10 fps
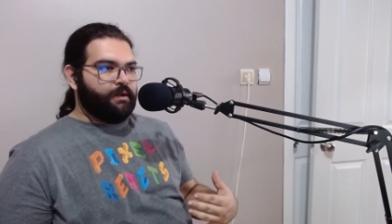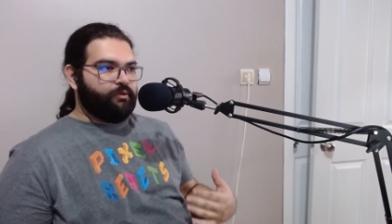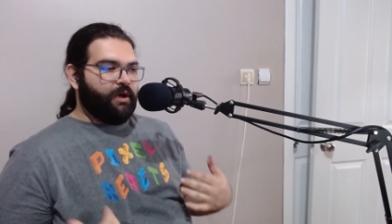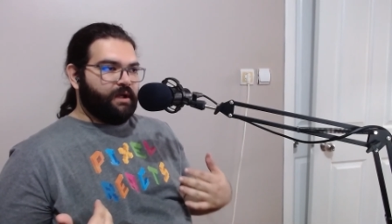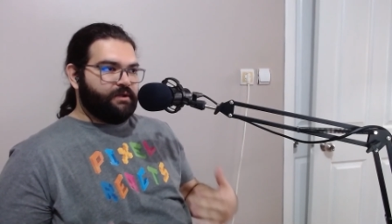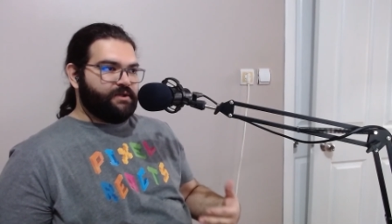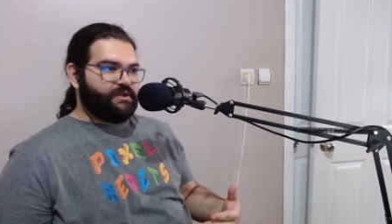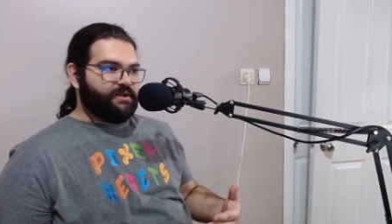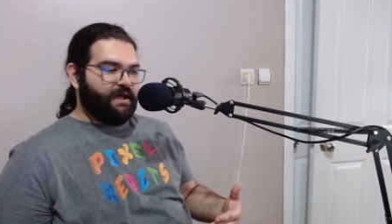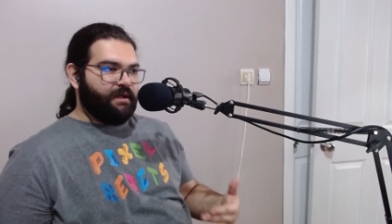to
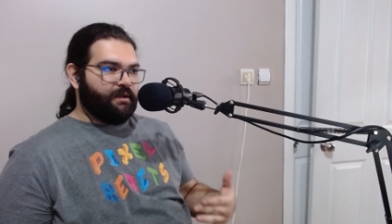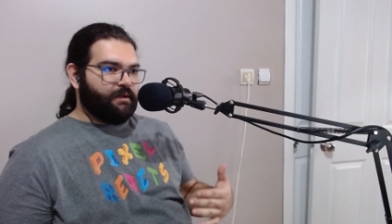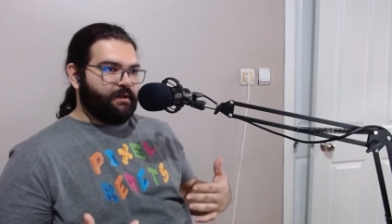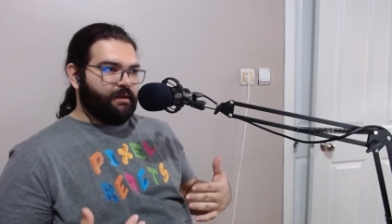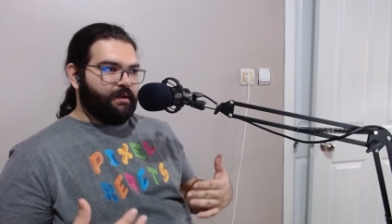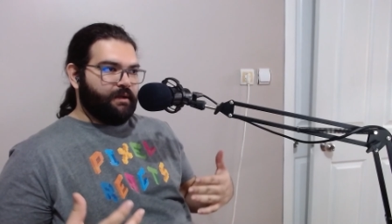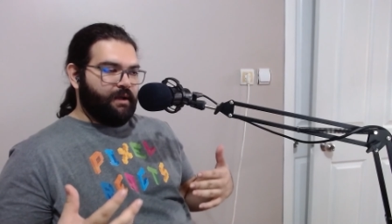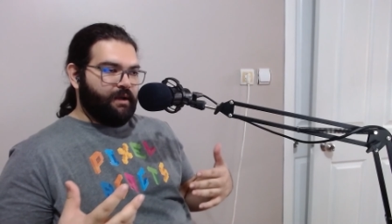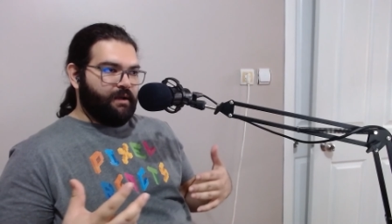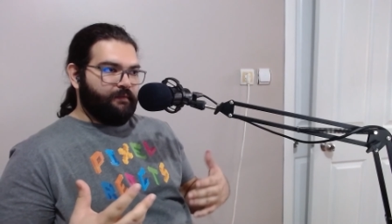understand
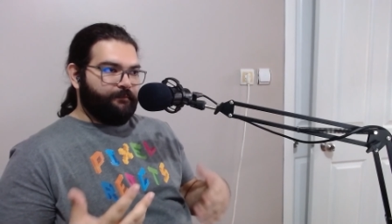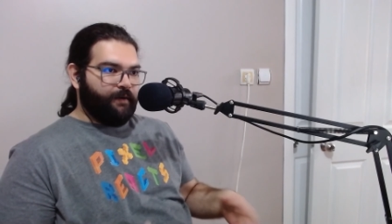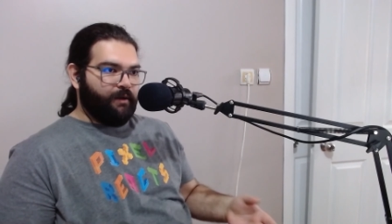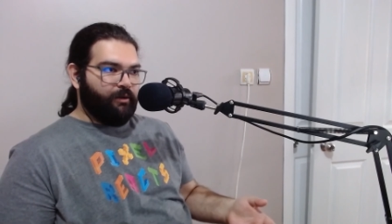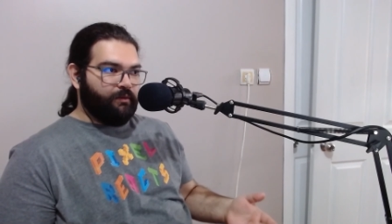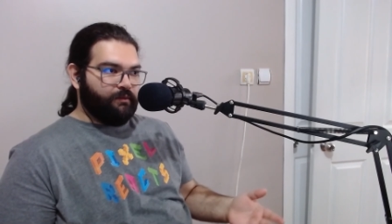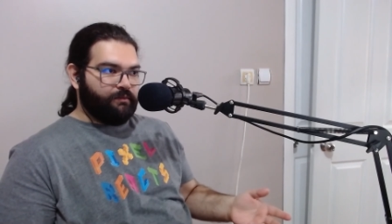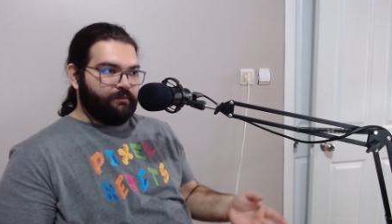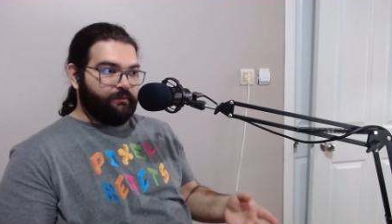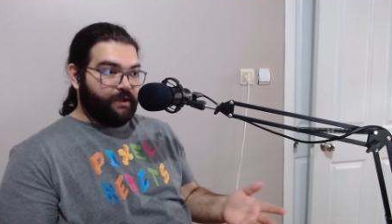and follow
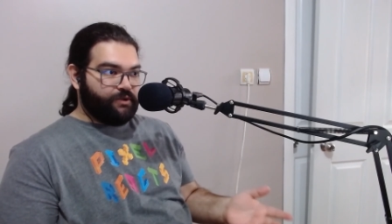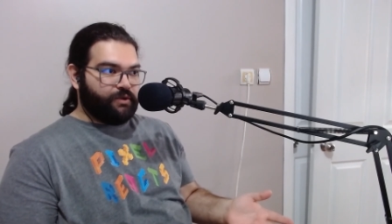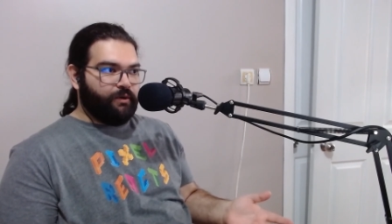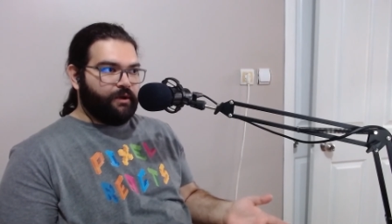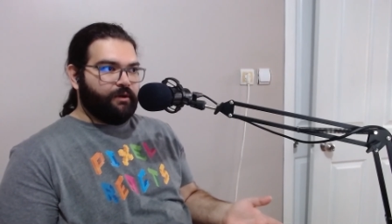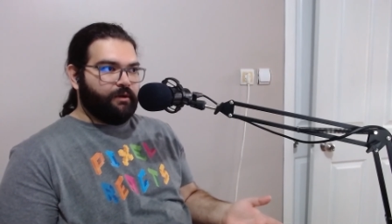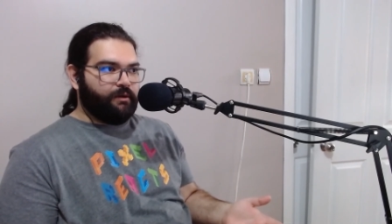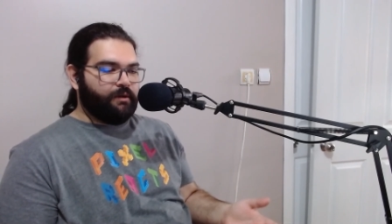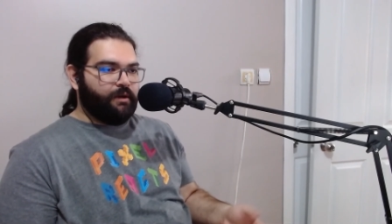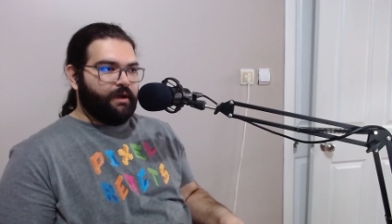what's going on